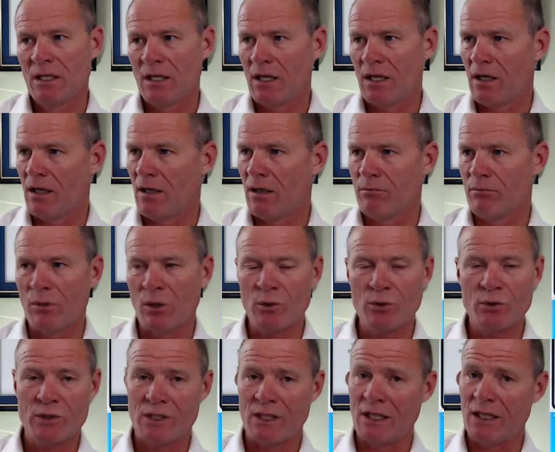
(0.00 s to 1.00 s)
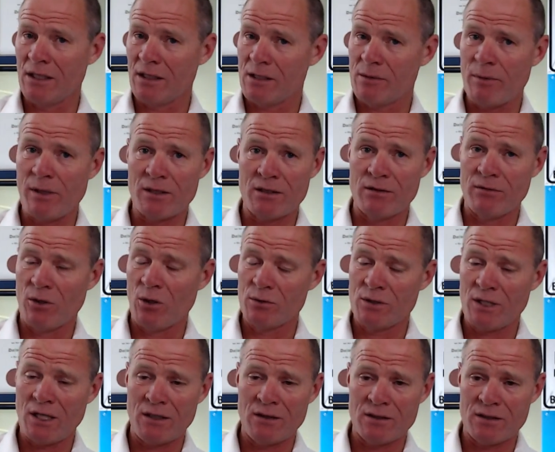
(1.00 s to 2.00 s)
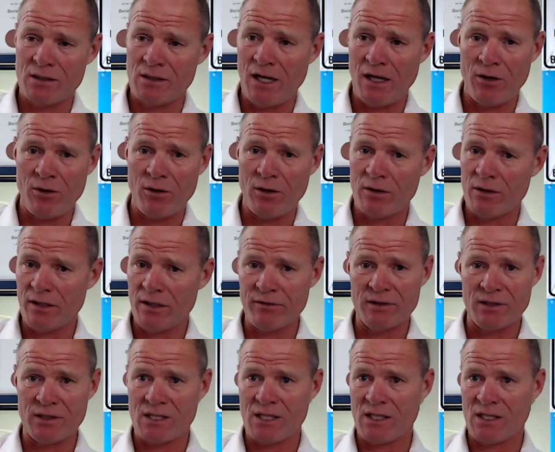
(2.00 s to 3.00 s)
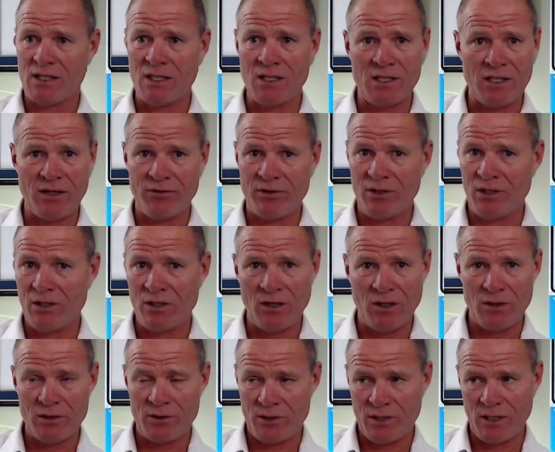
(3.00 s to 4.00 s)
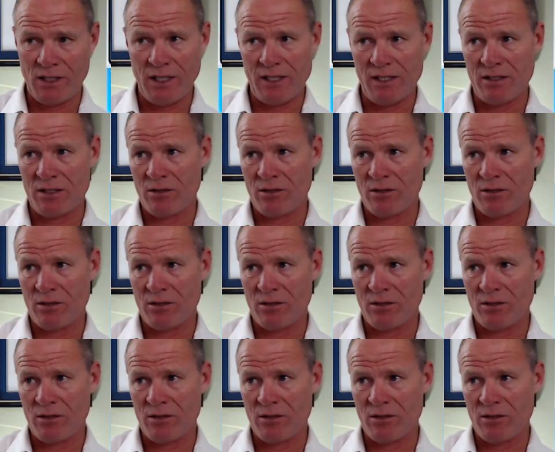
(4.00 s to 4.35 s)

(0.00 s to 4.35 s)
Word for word: Most inexpensive hotels now are even $60–$70 a night.